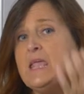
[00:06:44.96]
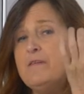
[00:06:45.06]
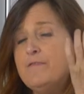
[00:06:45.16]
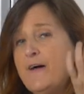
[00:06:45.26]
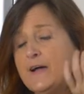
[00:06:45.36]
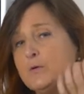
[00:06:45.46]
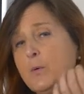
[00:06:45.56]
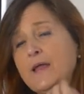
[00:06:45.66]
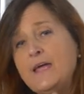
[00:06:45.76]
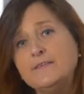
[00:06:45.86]
In fact,
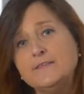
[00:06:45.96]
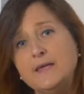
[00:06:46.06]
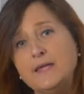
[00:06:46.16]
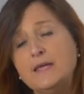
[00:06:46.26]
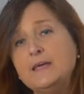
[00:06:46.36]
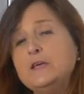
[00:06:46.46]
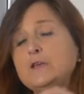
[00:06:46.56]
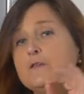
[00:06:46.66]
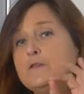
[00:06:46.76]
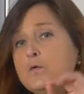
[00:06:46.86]
when I say
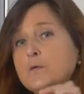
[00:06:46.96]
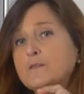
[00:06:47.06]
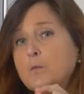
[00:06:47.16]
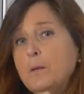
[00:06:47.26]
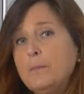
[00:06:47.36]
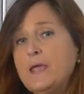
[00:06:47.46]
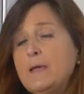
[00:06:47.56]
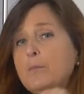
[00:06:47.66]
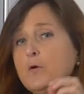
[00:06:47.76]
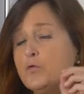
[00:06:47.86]
students will be
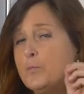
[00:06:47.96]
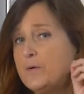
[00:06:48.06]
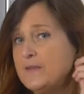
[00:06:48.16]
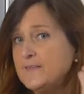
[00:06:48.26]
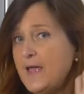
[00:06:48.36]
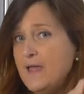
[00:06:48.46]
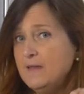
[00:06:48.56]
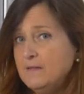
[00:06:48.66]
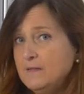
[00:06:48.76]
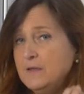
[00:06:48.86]
able to
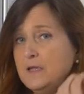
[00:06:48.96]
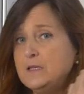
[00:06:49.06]
present